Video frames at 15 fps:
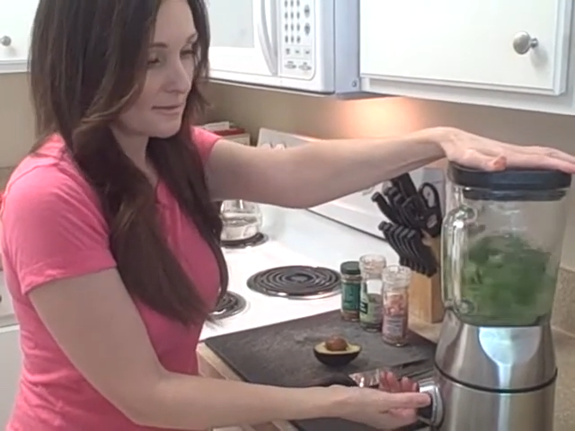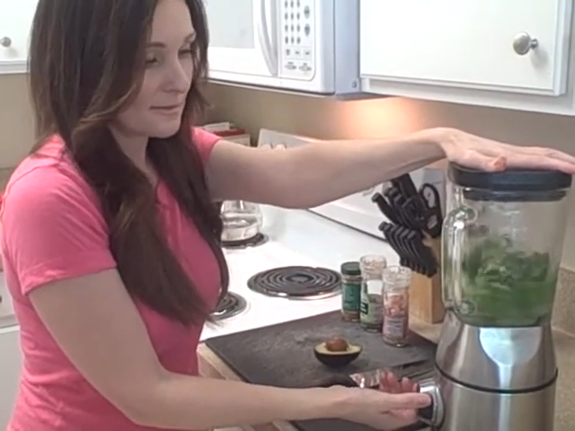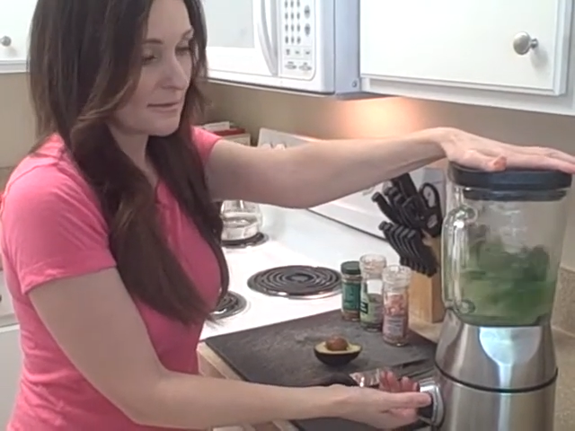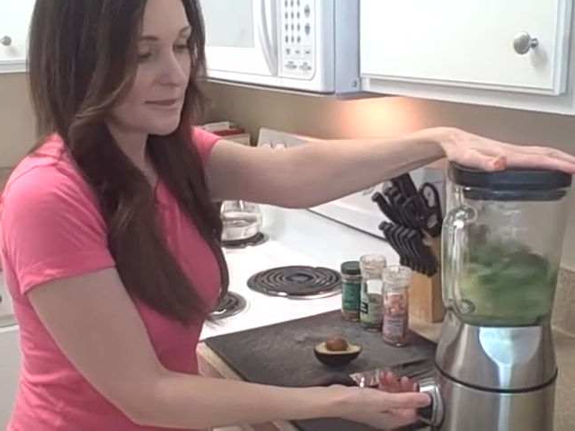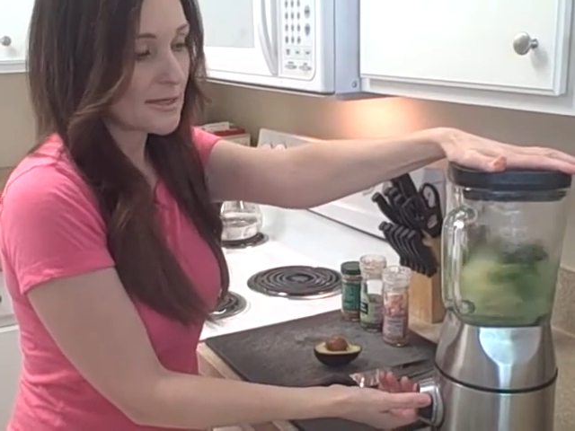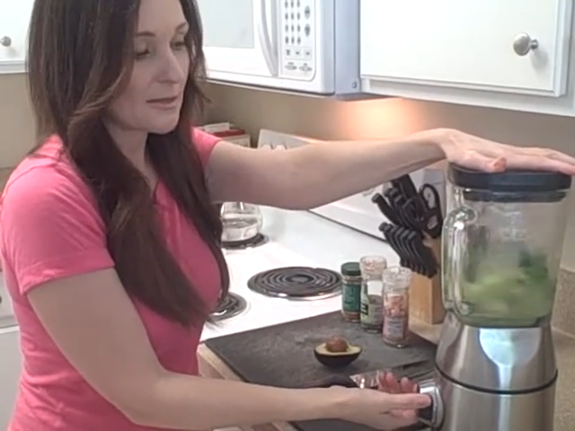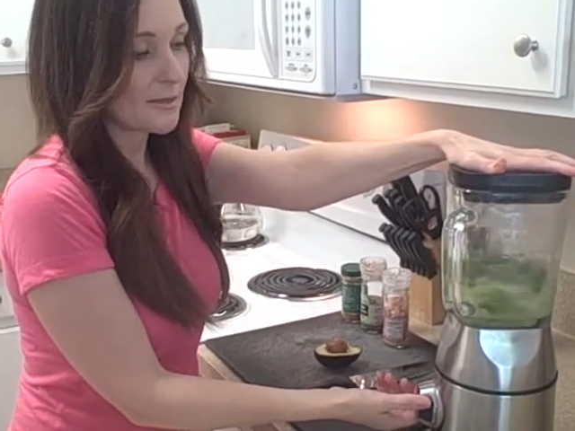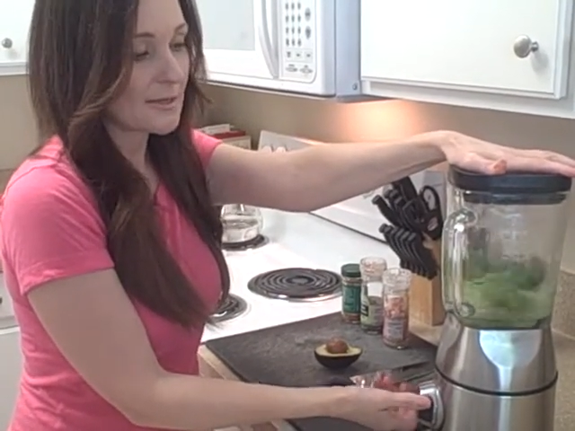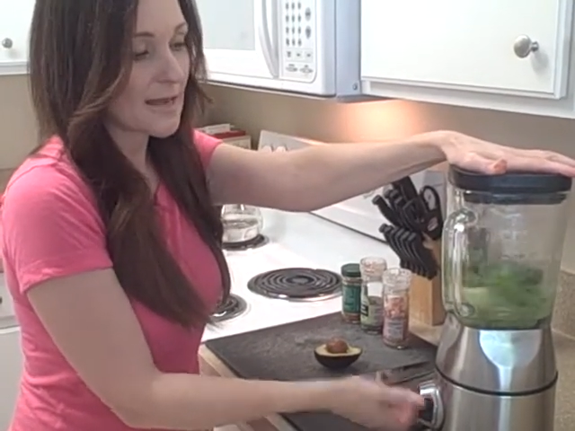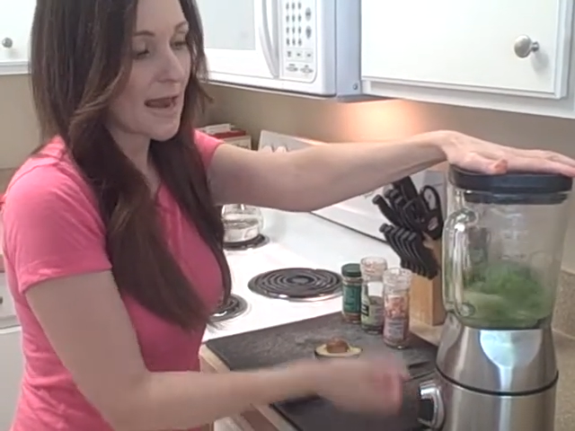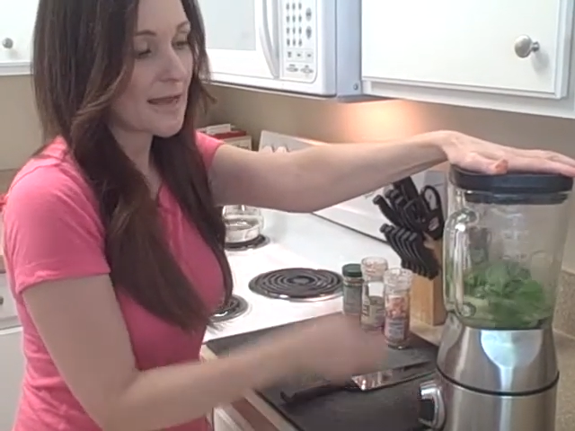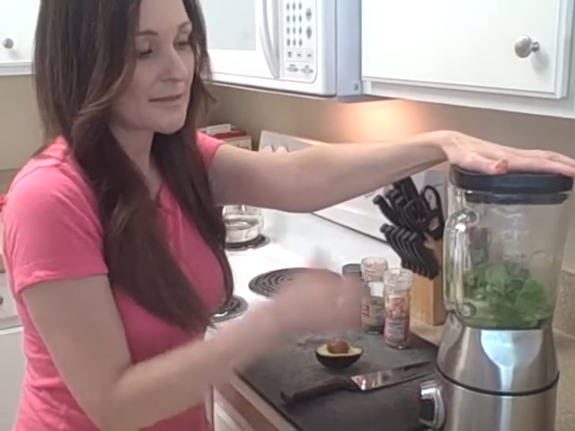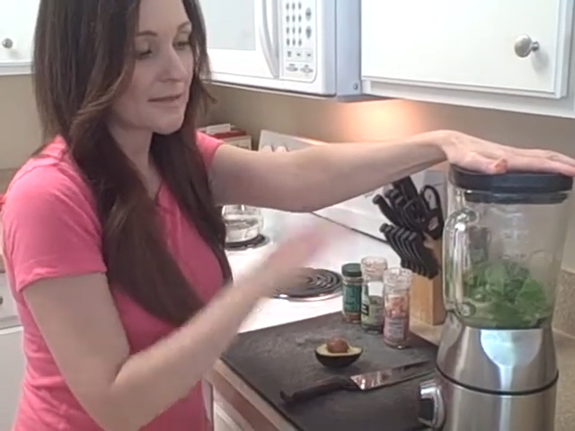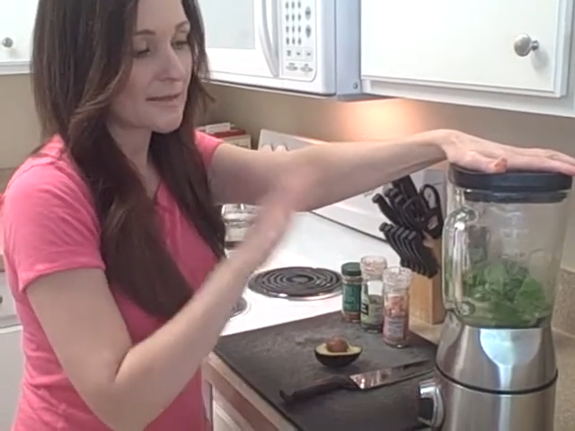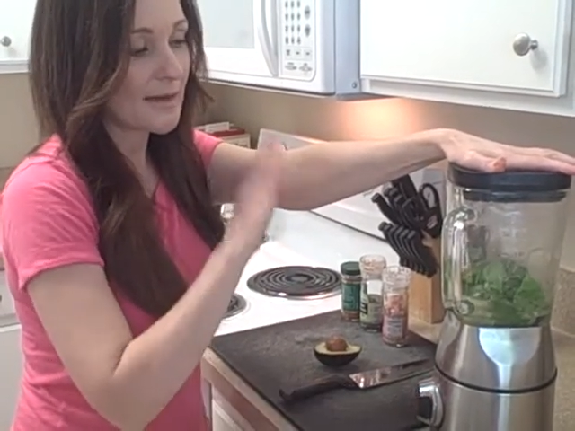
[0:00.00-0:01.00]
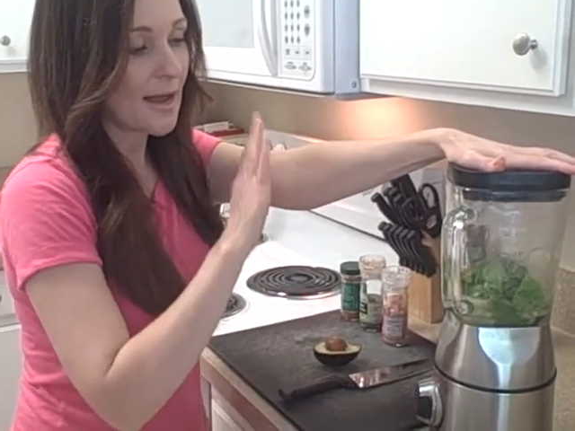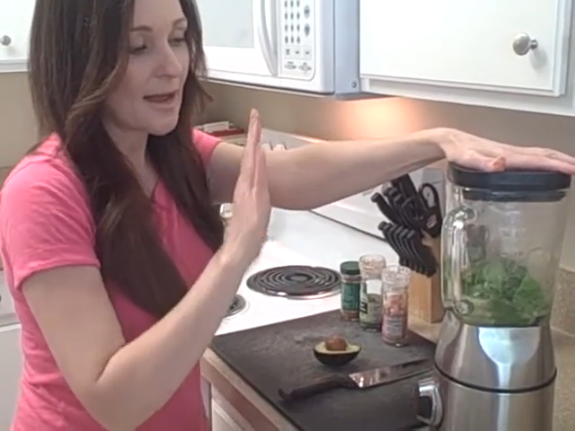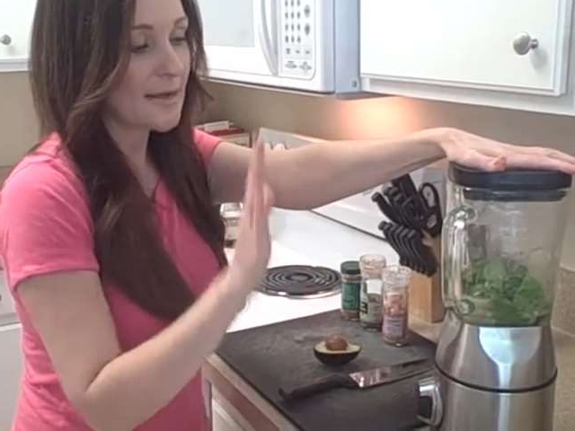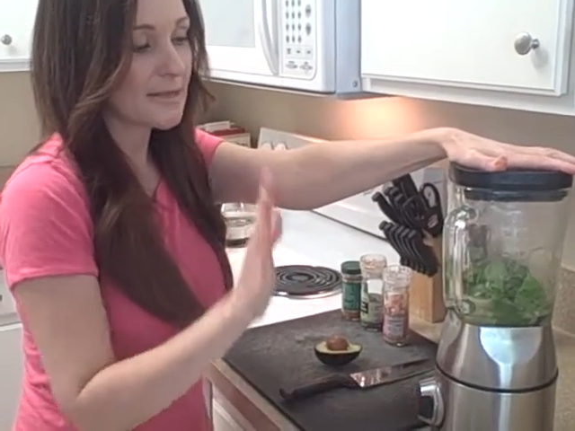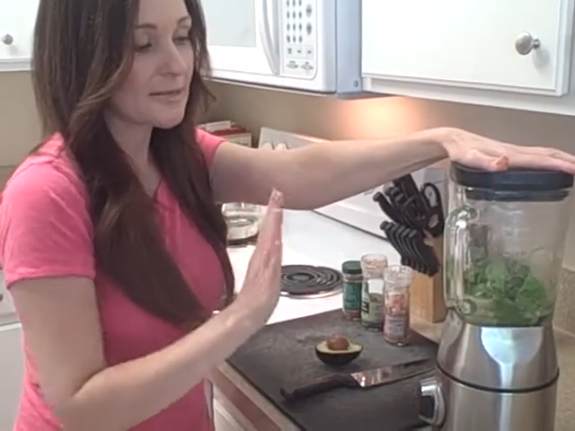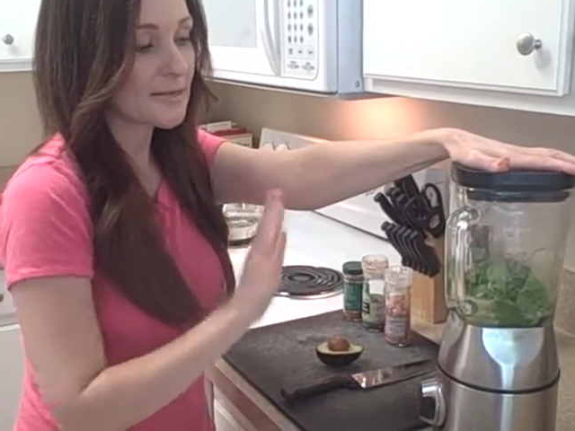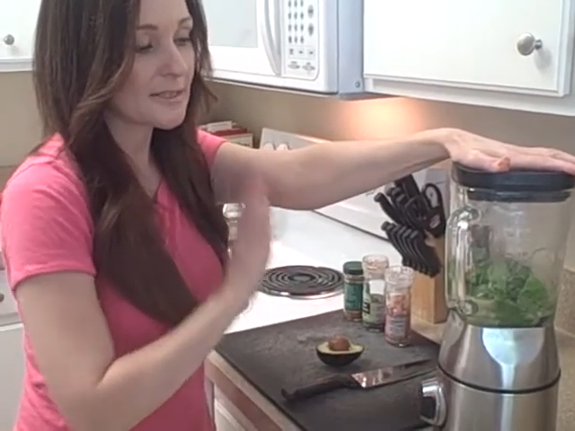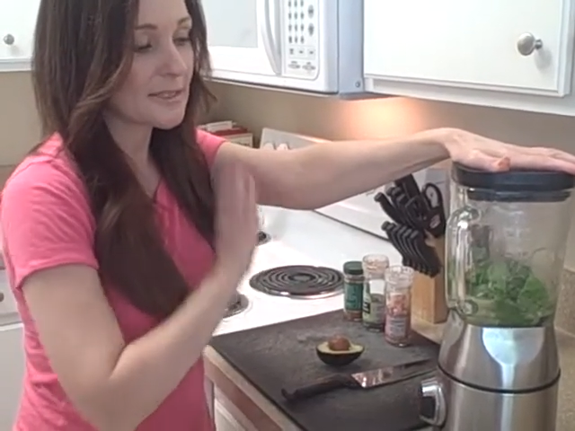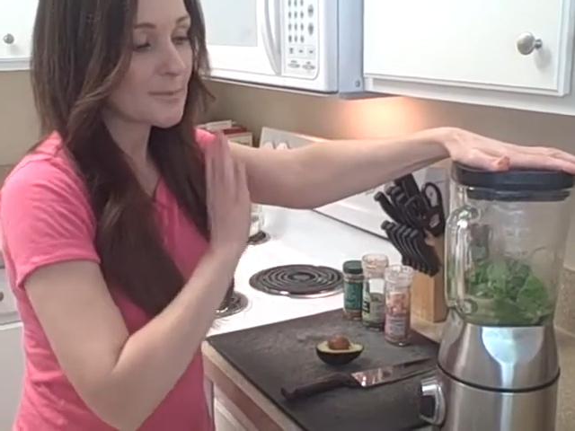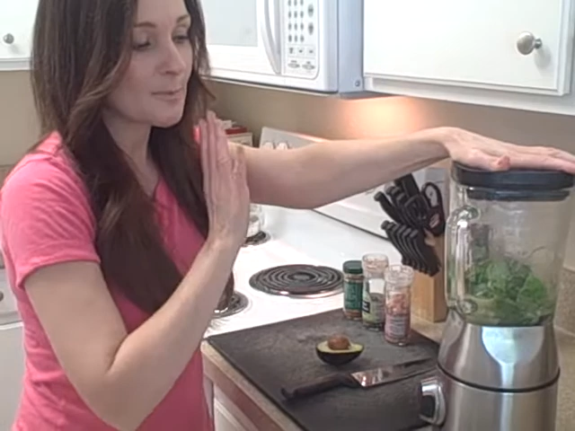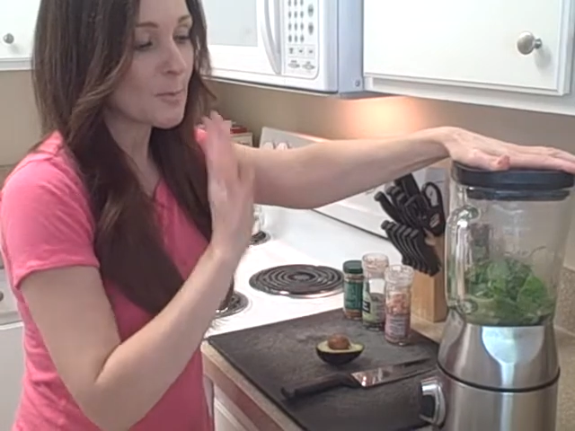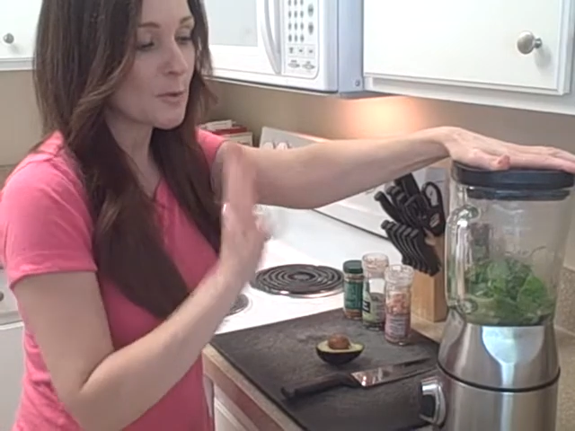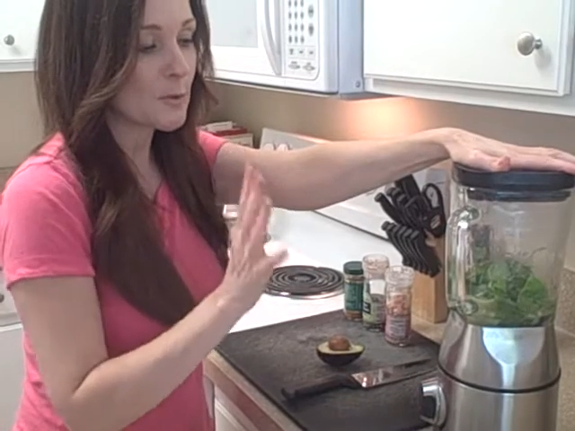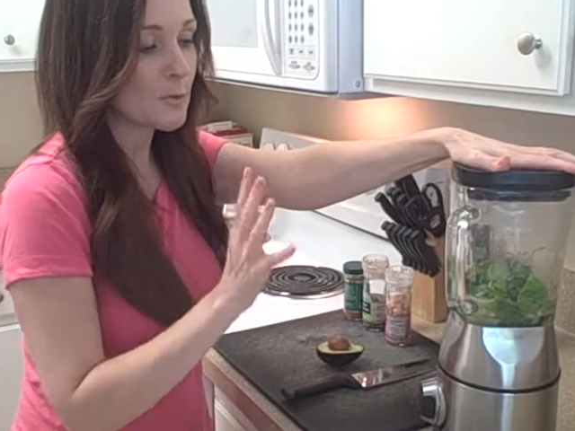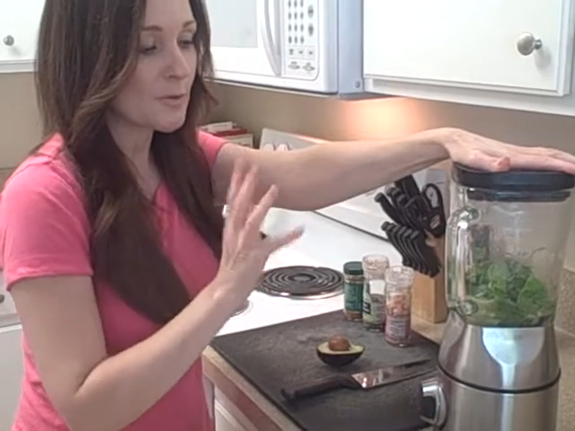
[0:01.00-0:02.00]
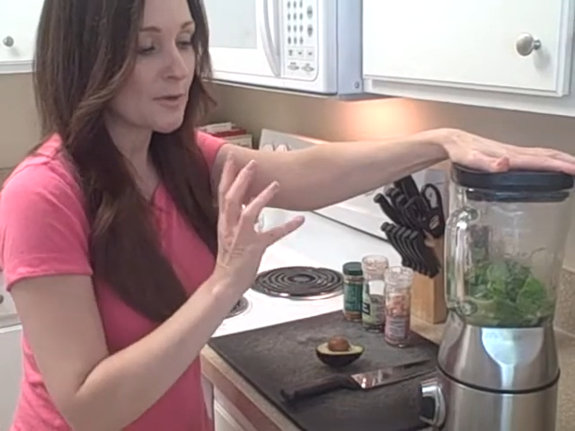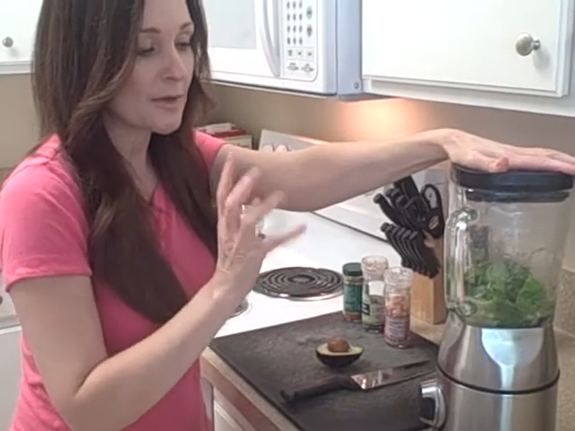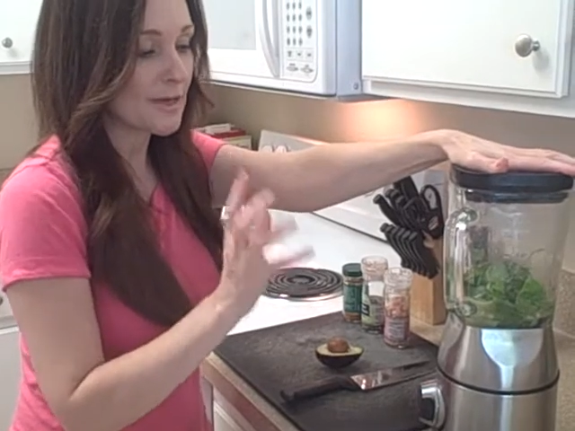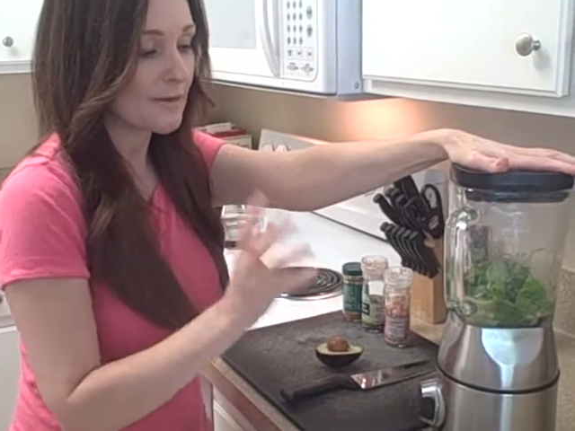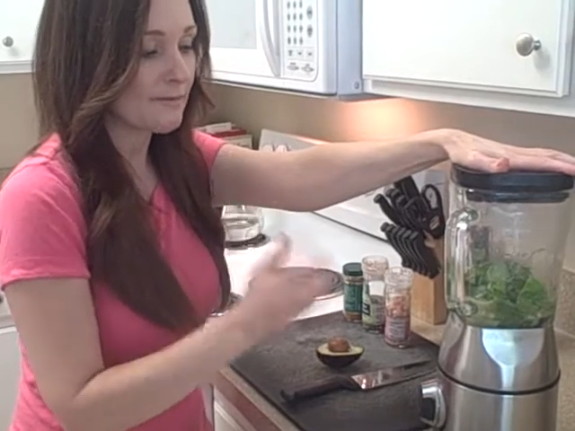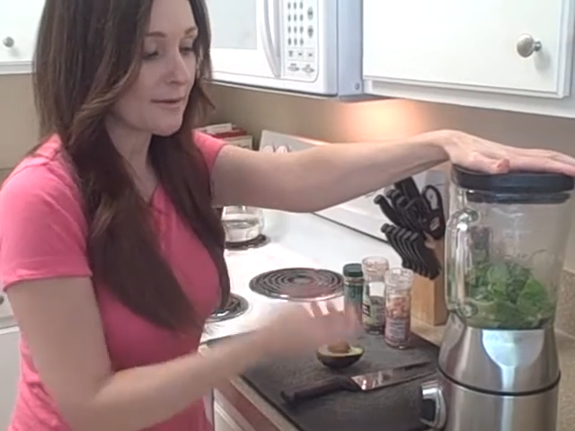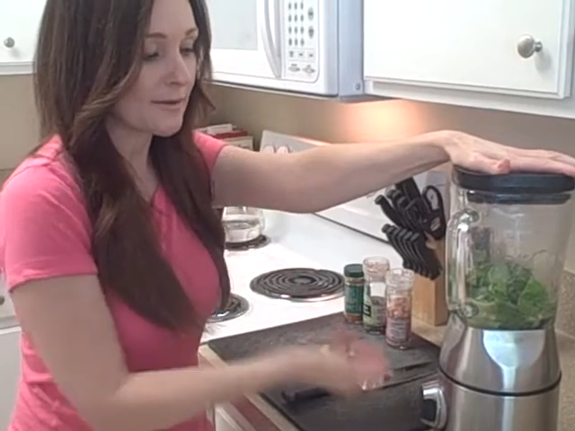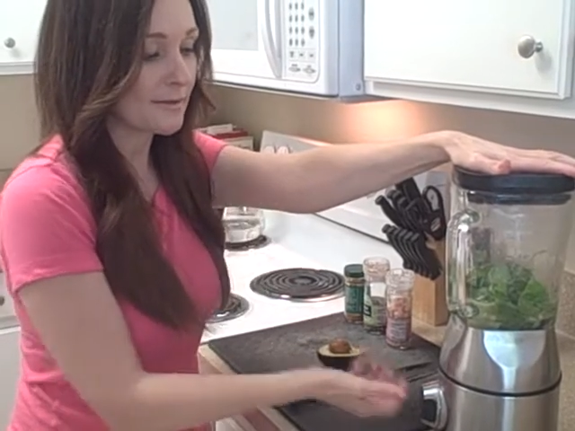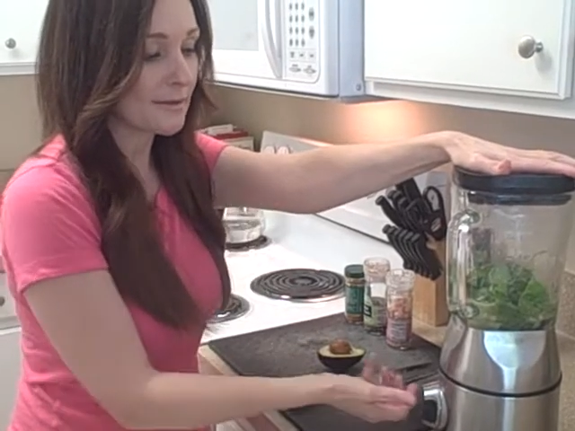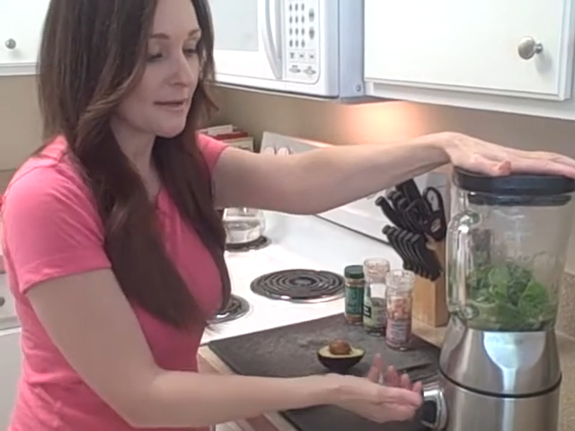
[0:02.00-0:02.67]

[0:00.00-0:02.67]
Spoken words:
until it has a nice, smooth, even